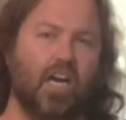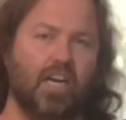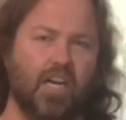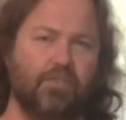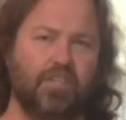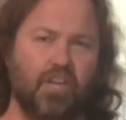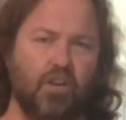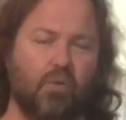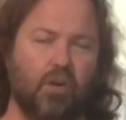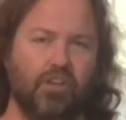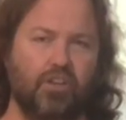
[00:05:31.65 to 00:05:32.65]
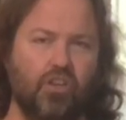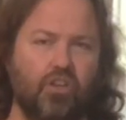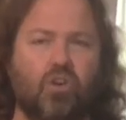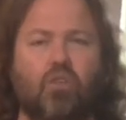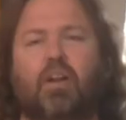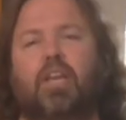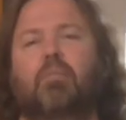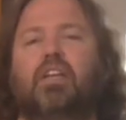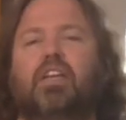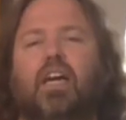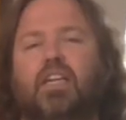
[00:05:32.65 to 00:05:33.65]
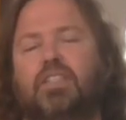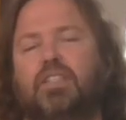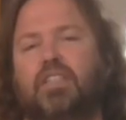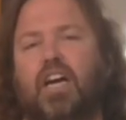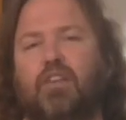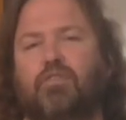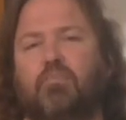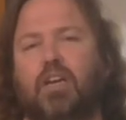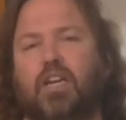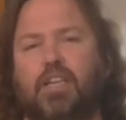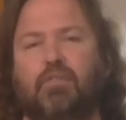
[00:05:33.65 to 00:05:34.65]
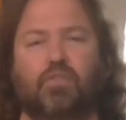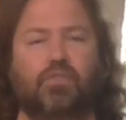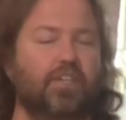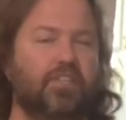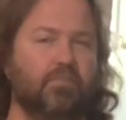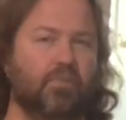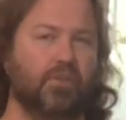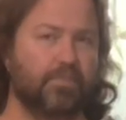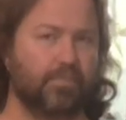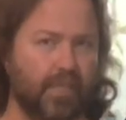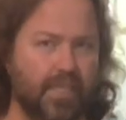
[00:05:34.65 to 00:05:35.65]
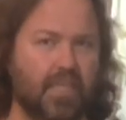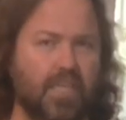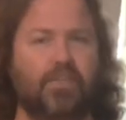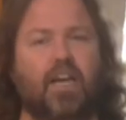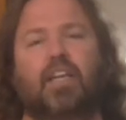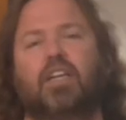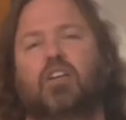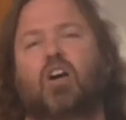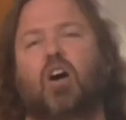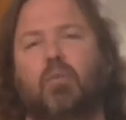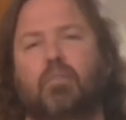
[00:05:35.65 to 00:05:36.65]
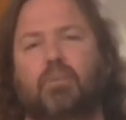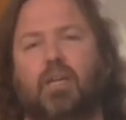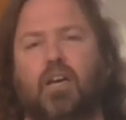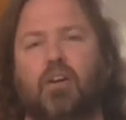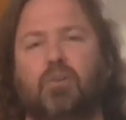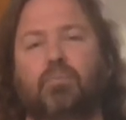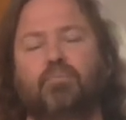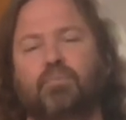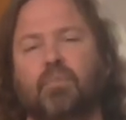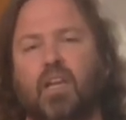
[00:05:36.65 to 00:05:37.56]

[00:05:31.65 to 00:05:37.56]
I'd love to know what your recommendations are for medieval fiction books. Please leave that in a comment below.